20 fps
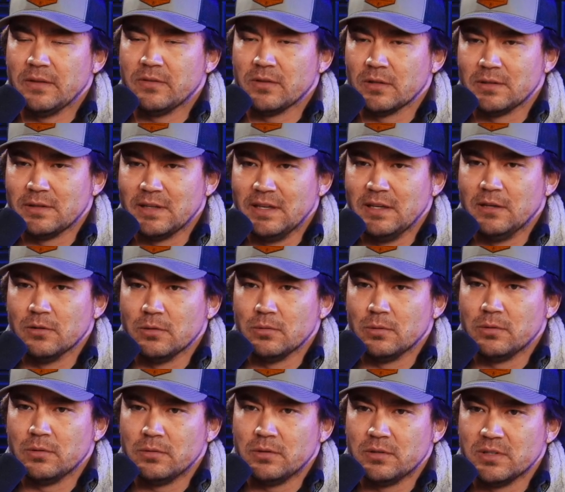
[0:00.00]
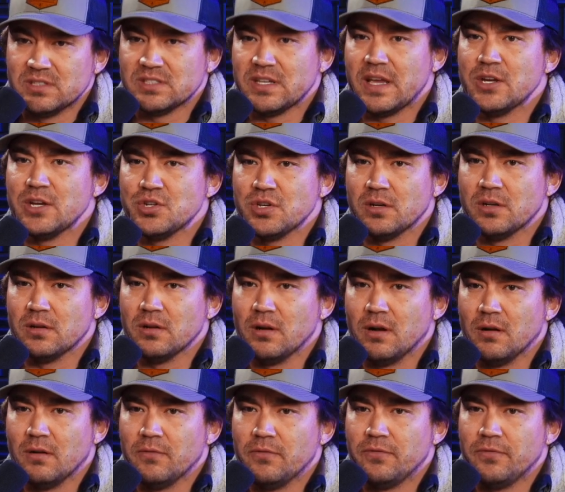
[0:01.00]
legalization
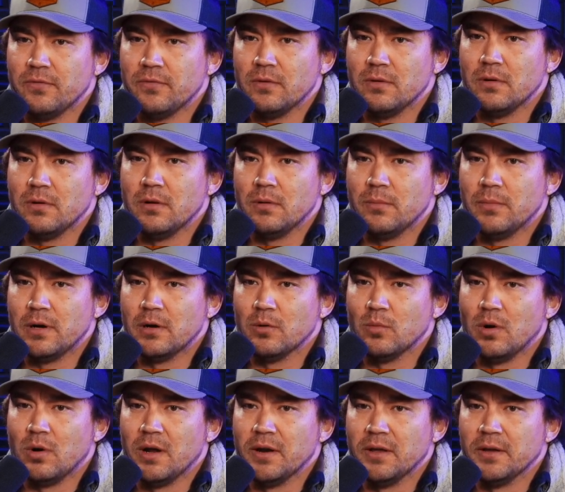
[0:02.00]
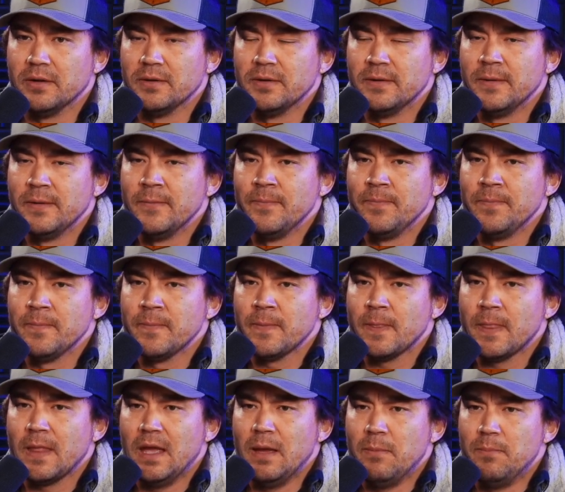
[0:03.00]
of marijuana,
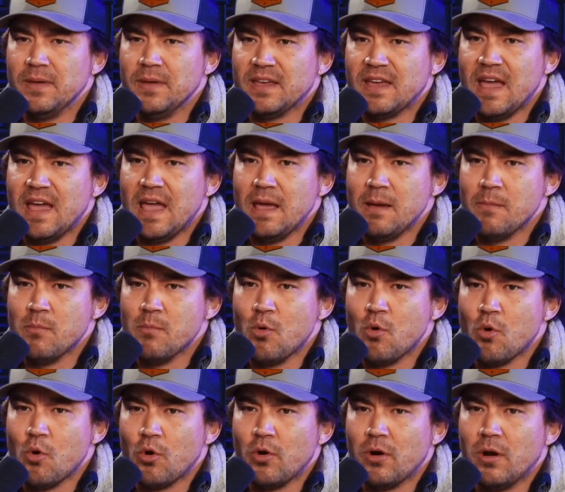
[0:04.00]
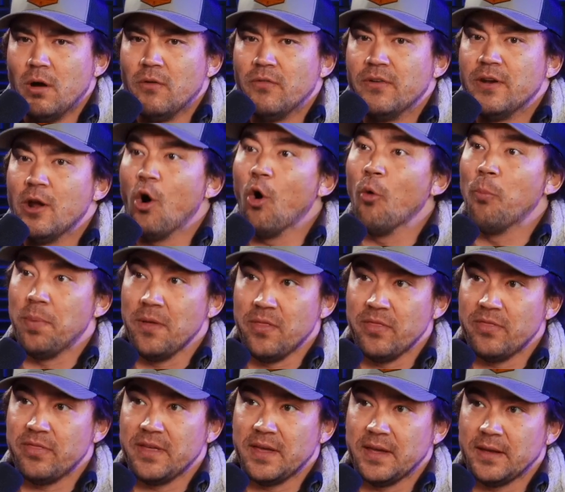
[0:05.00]
it became more of an
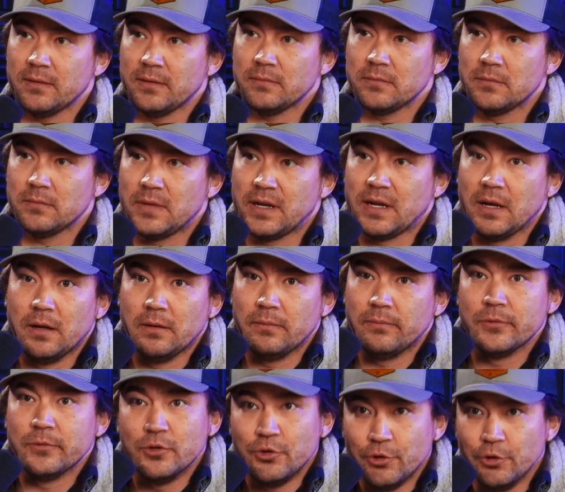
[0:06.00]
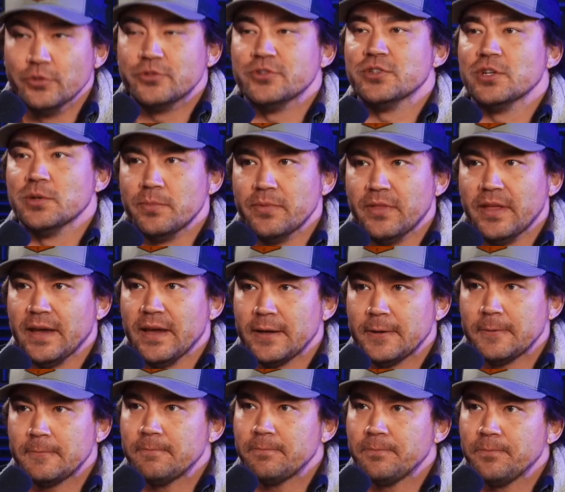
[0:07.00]
open thing, like a YouTube thing.
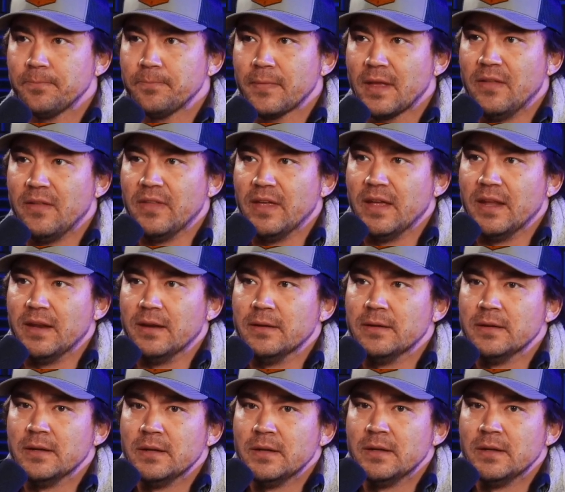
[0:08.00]
And then